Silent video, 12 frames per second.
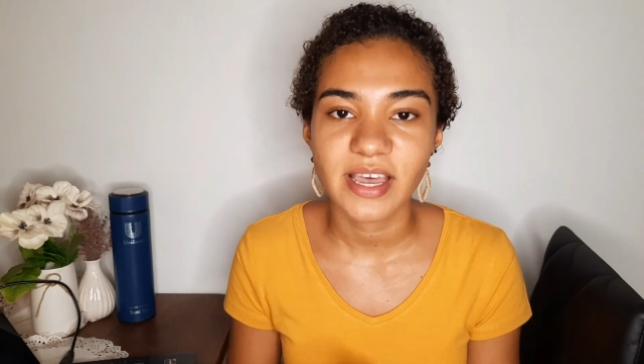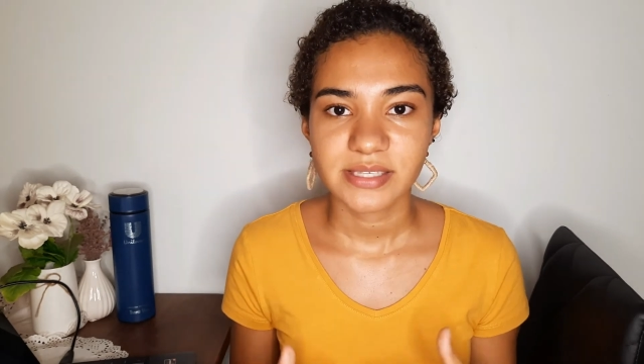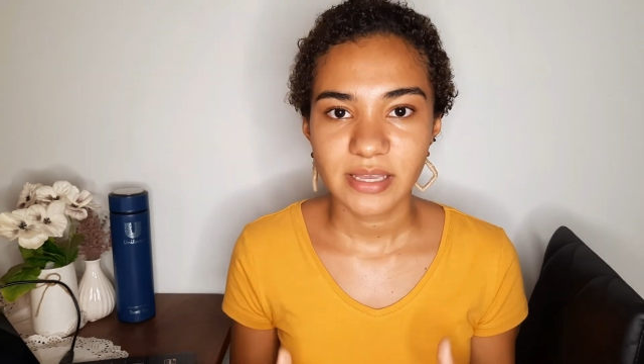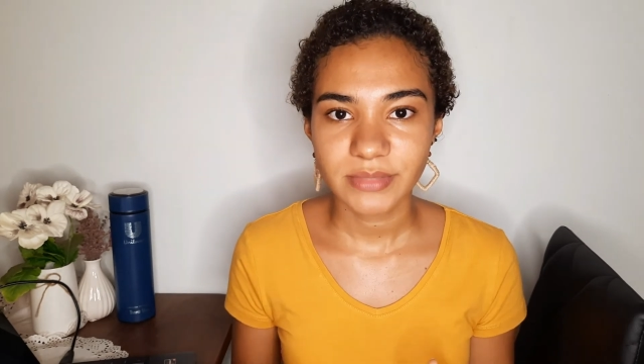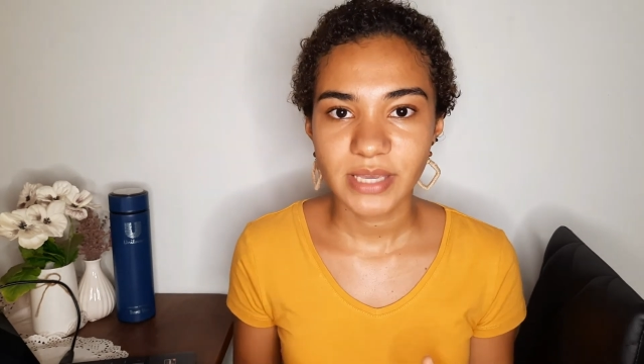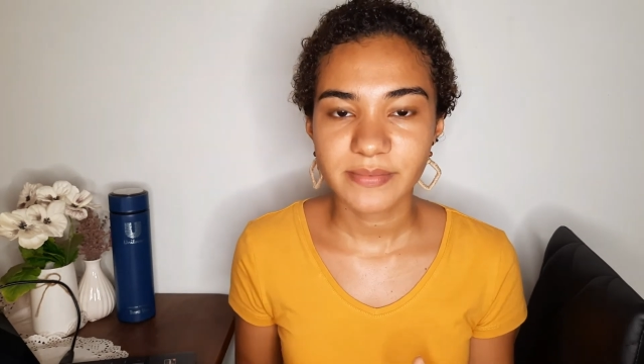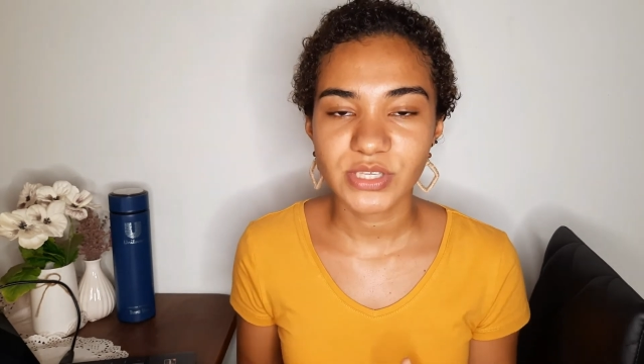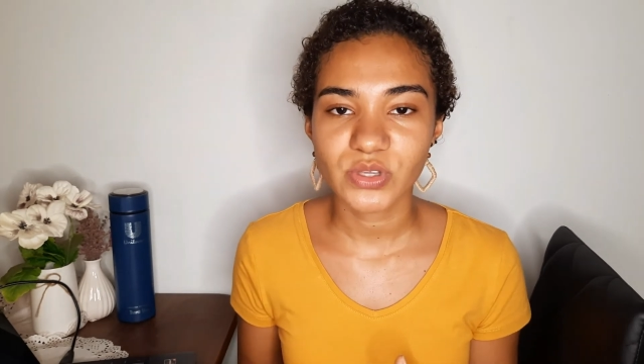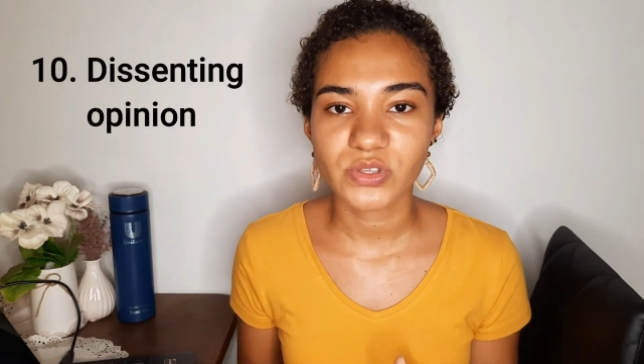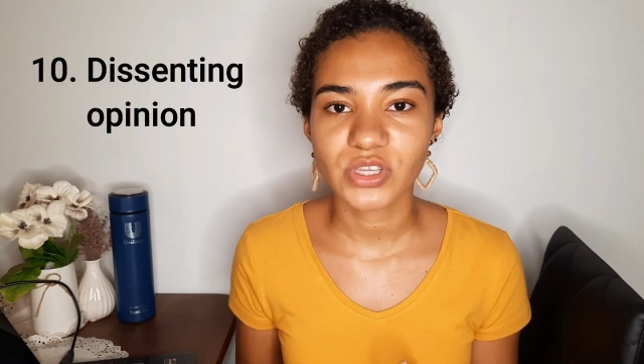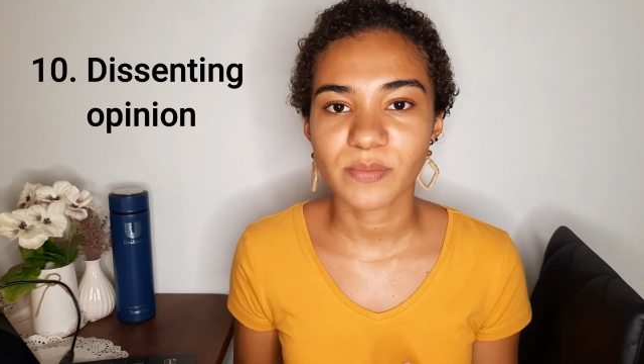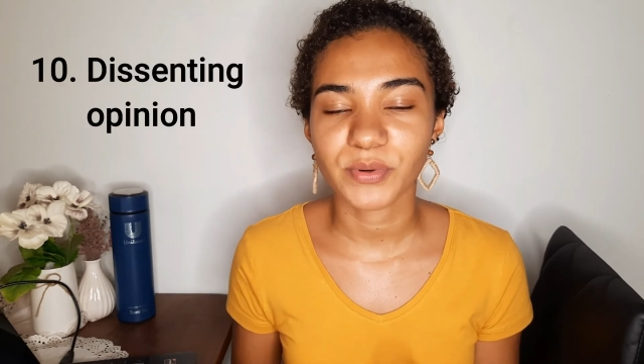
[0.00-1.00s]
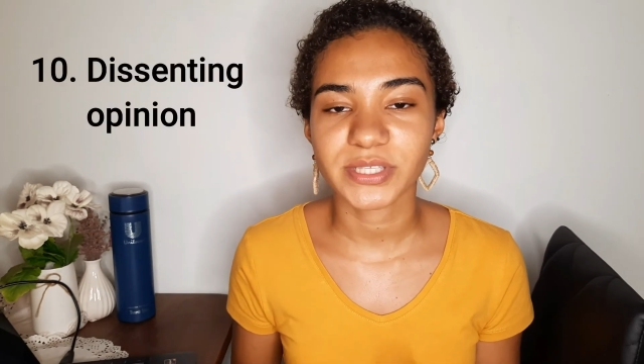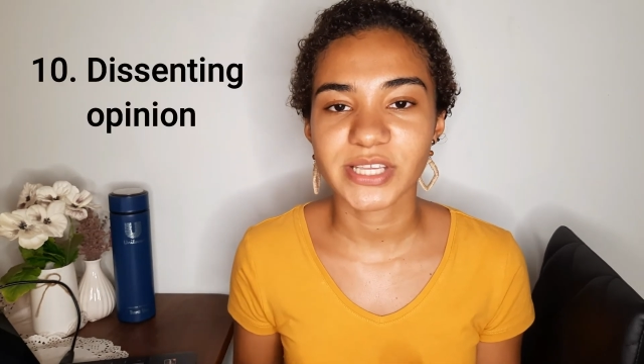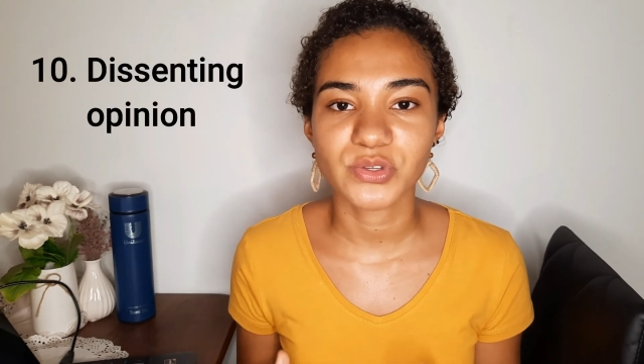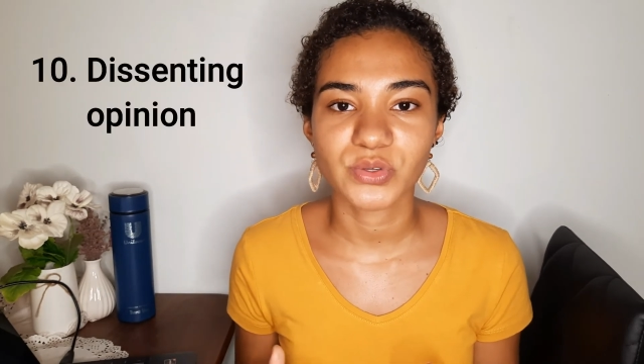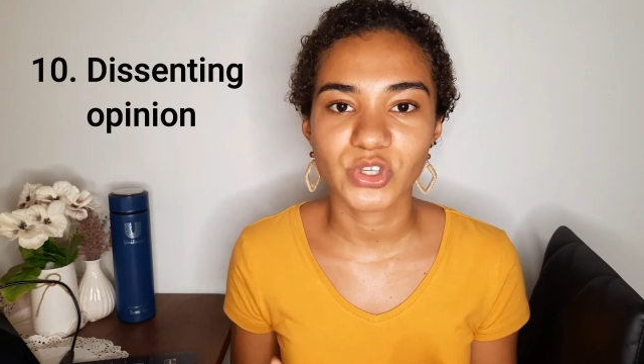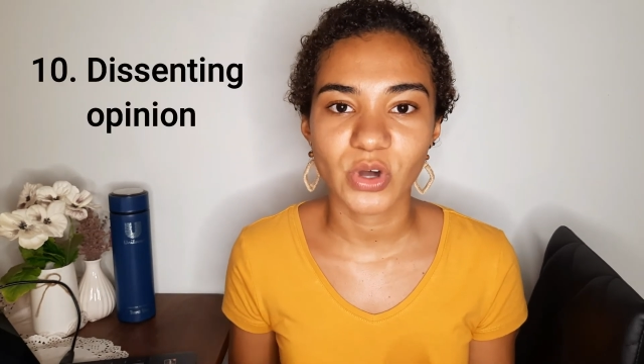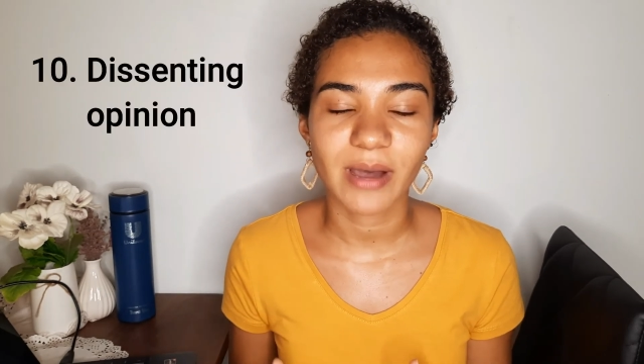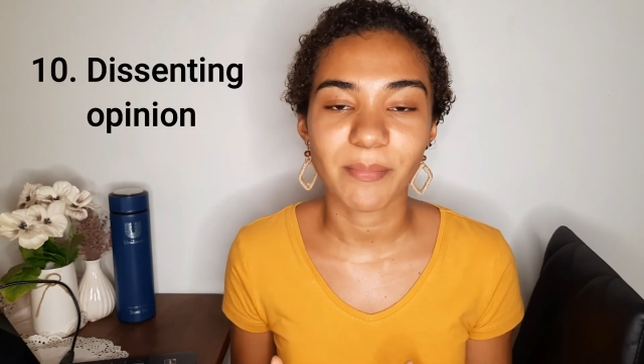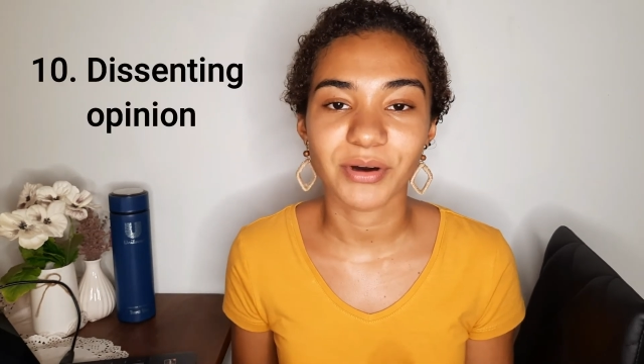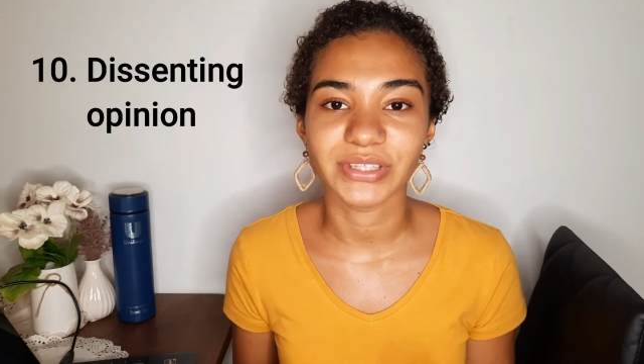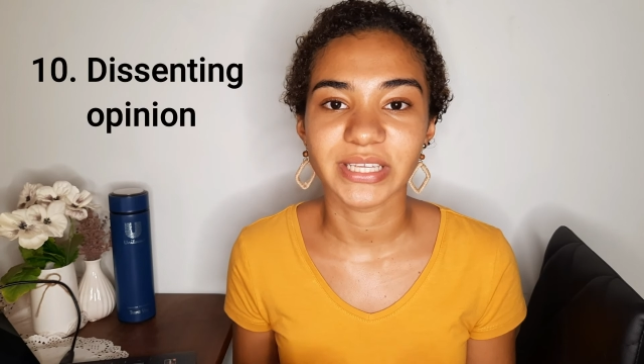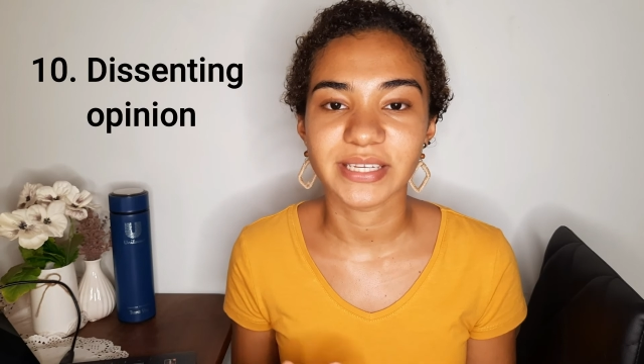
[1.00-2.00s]
Sometimes it's also important to talk
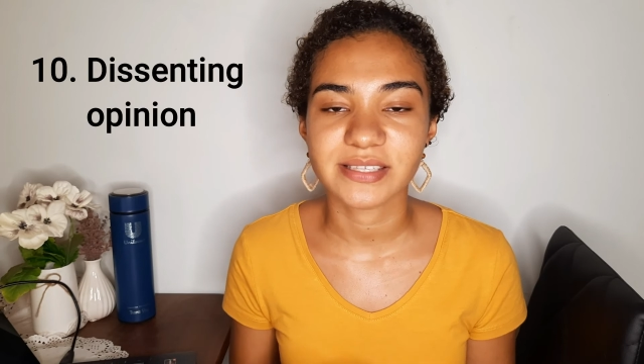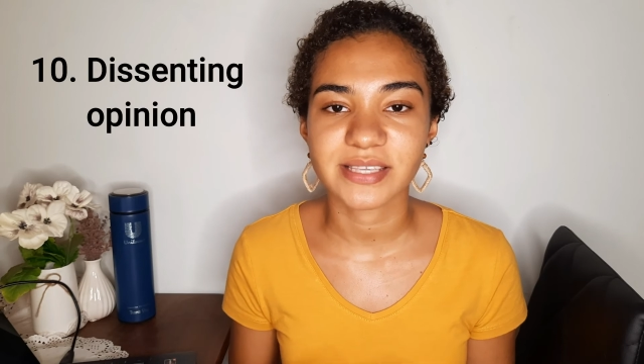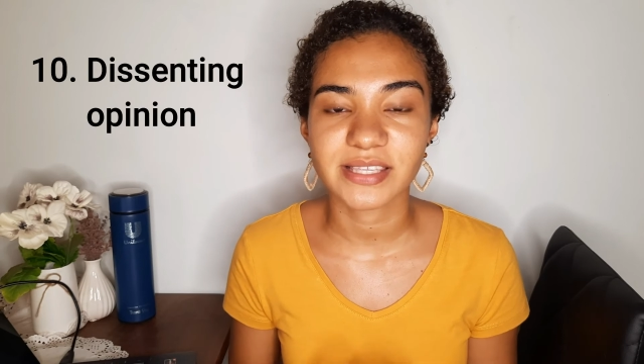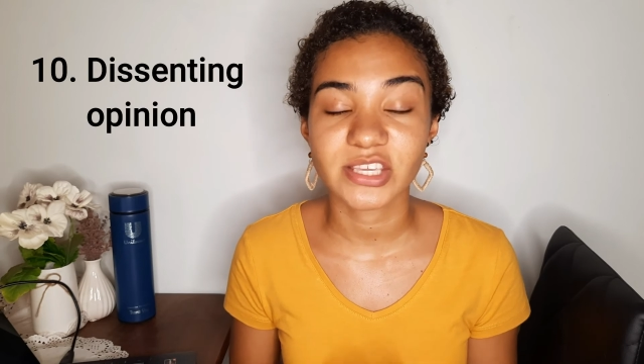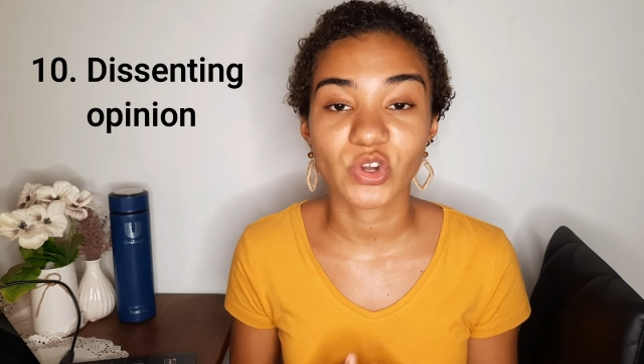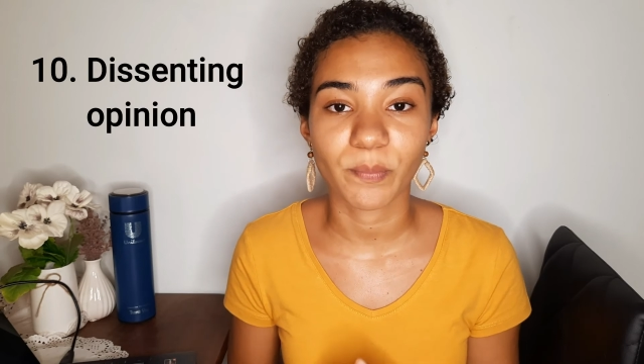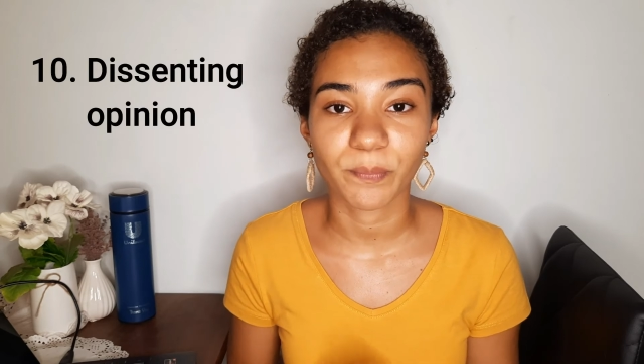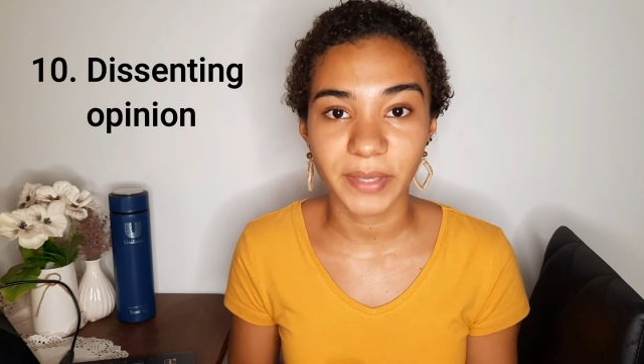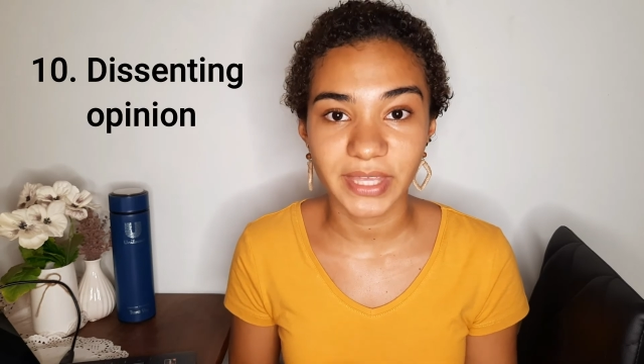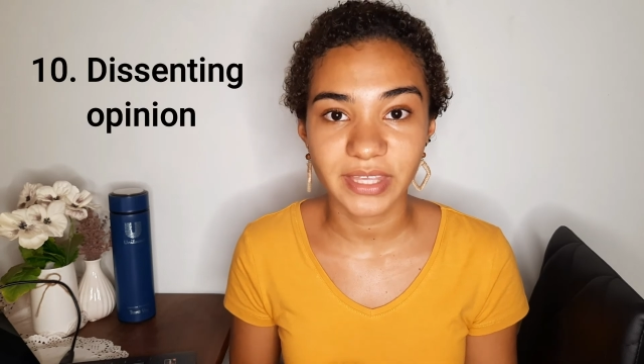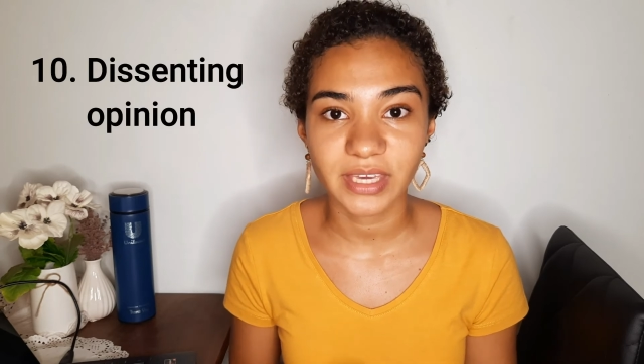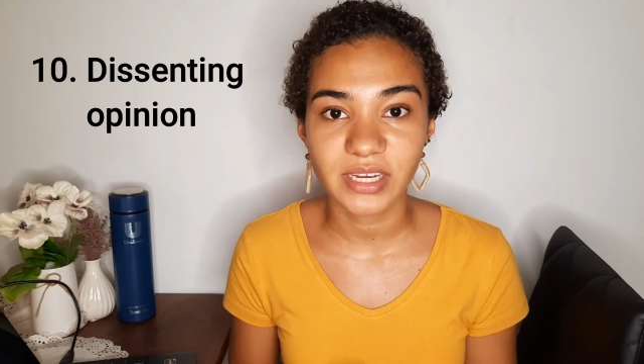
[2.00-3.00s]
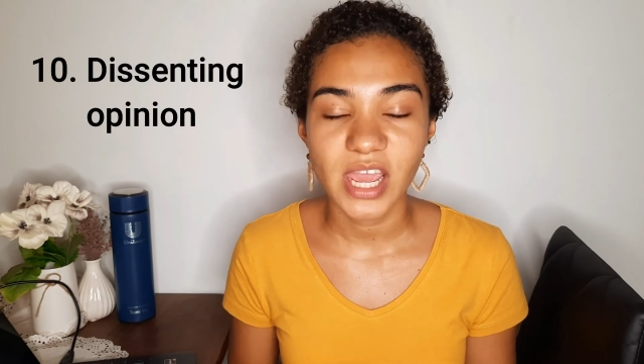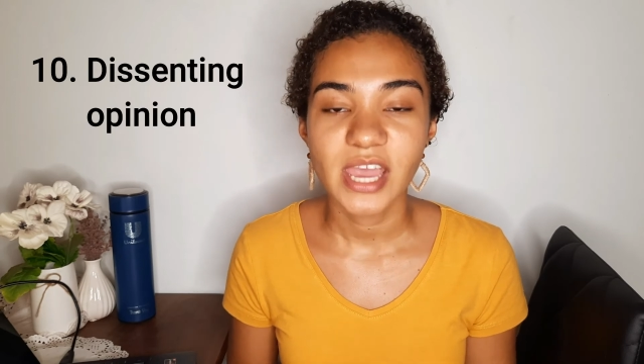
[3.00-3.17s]
about the dissenting opinion,